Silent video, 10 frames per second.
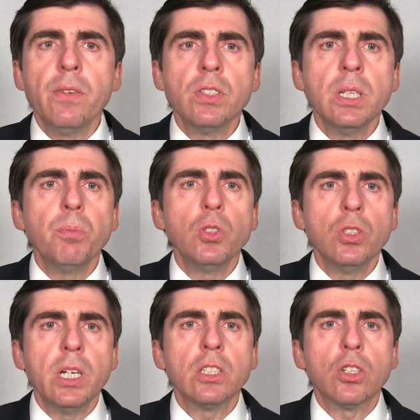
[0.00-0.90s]
If
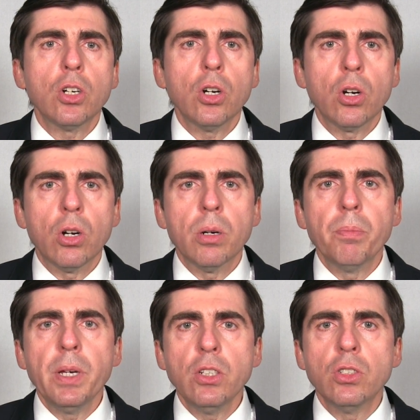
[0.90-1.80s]
slippage does
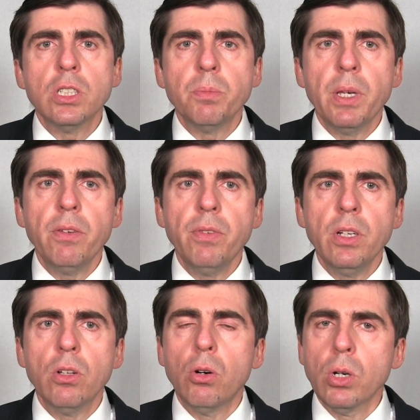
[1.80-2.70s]
occur, patients may
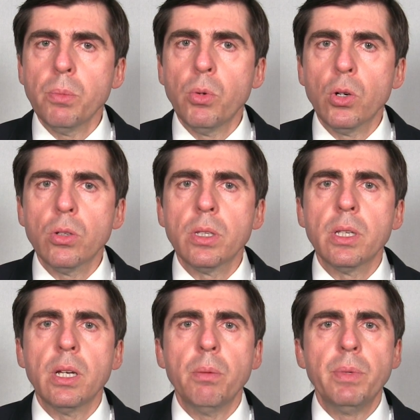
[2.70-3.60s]
feel heartburn,